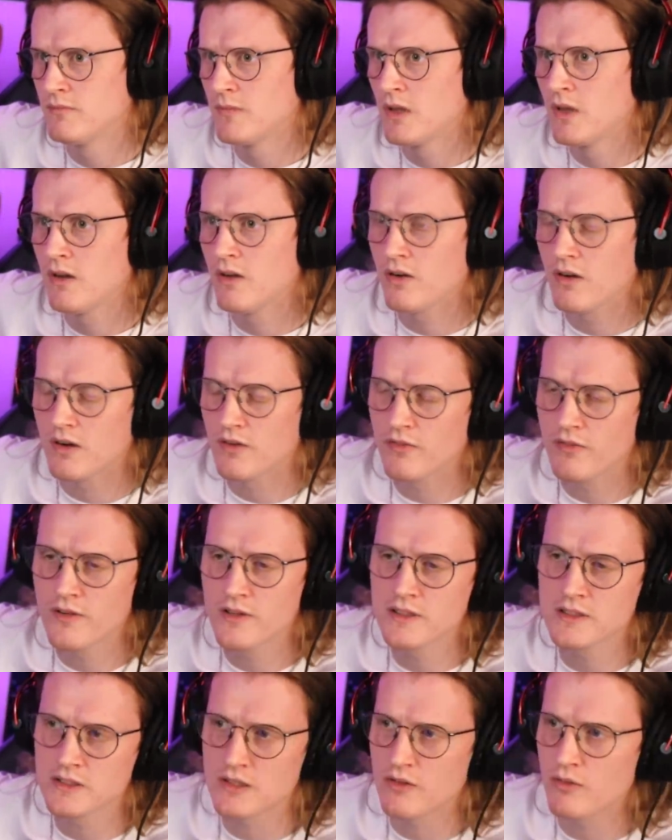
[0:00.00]
Alright,
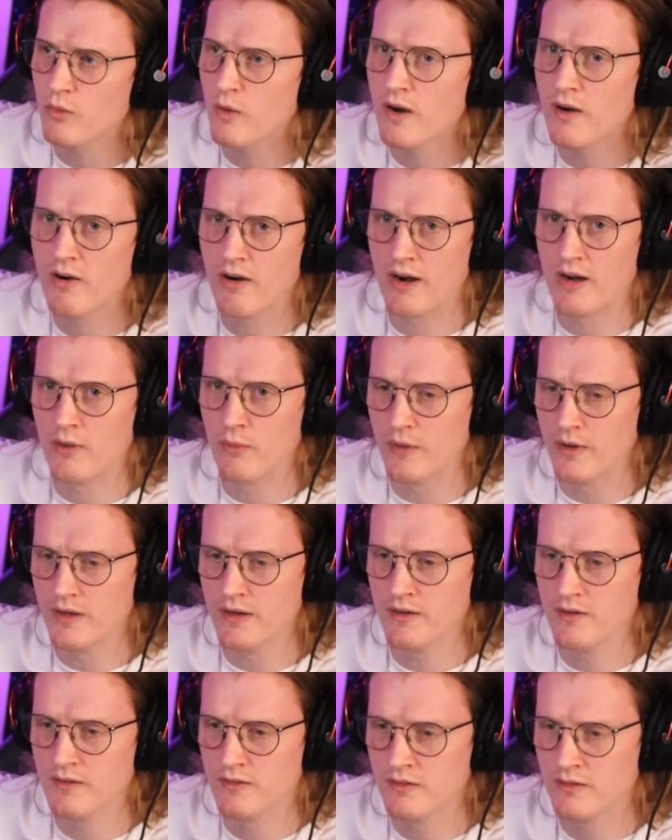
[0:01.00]
first off, where are we?
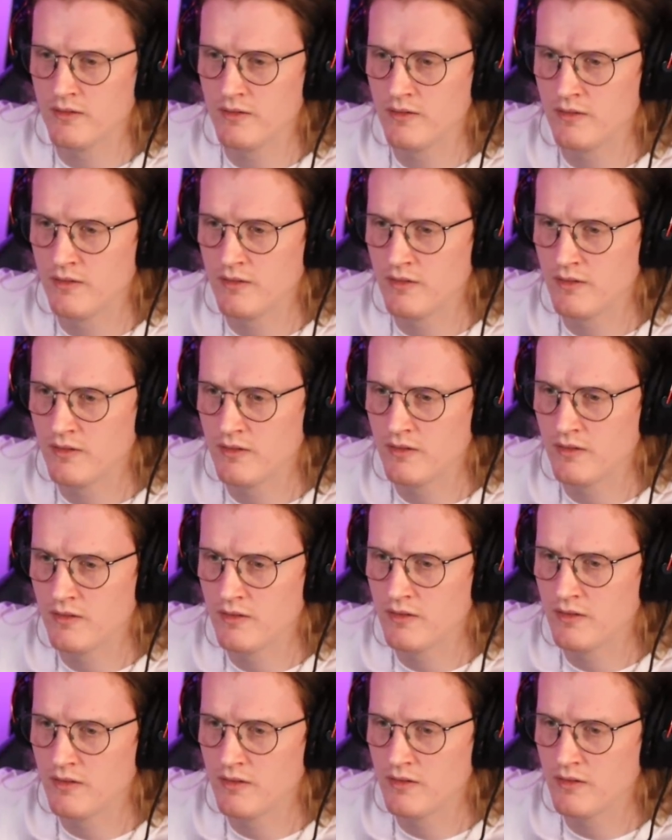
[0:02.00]

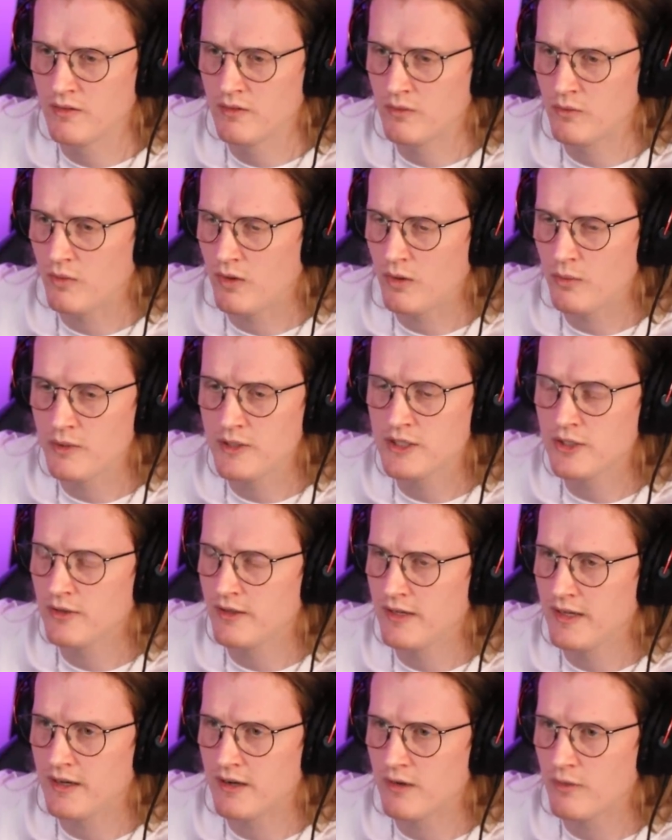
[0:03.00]
What are we
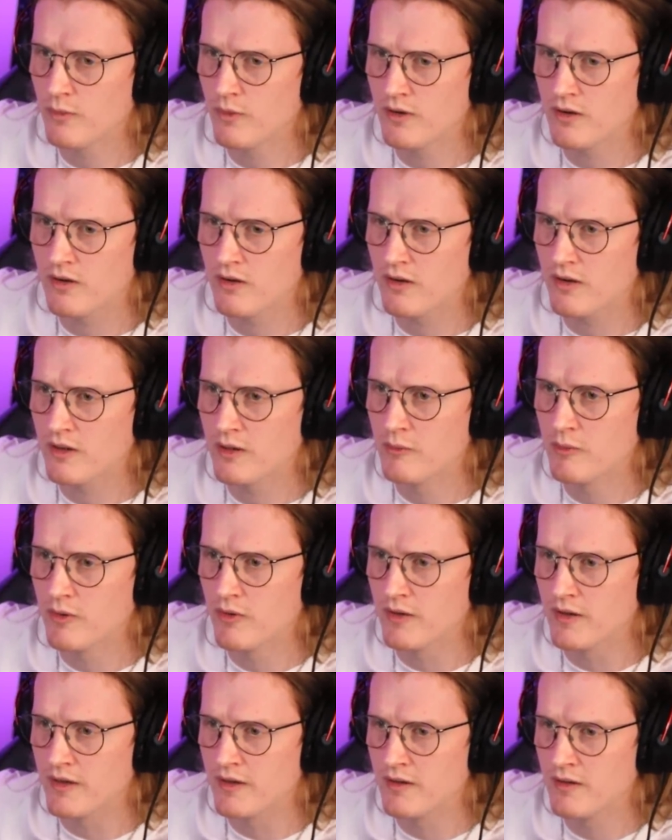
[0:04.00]
doing here at 1 o'clock in the
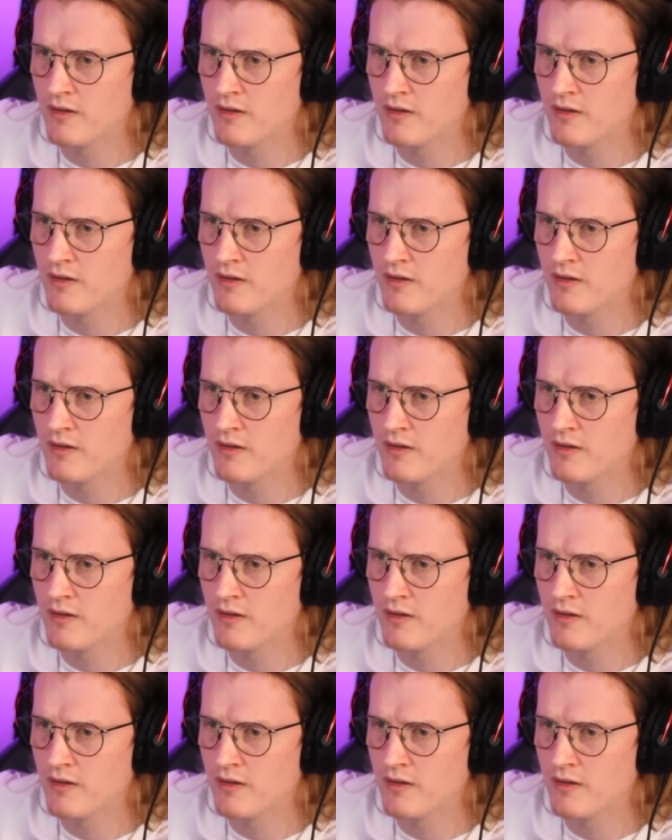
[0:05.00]
morning?